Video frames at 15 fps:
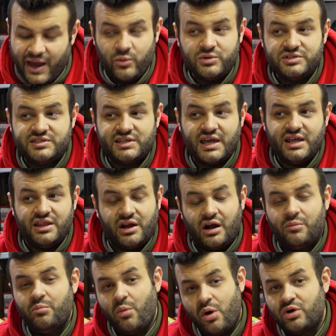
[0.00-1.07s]
would say there
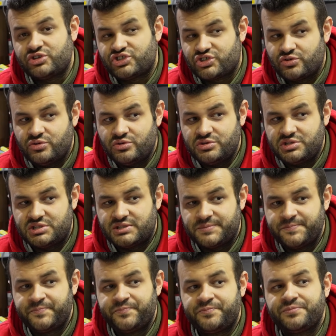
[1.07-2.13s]
are more screws
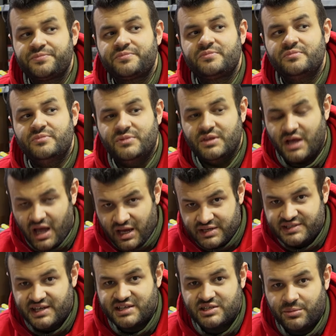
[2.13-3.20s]
not
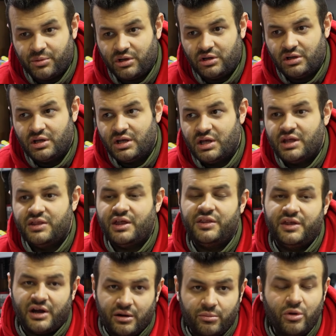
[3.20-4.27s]
accessible than
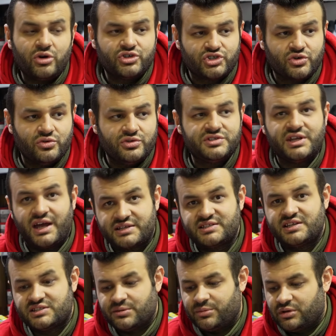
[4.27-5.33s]
there are more screws
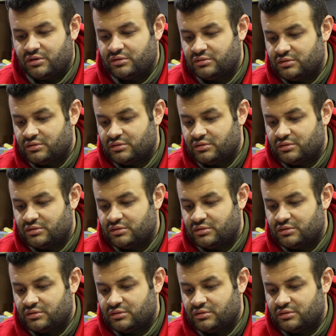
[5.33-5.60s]
accessible.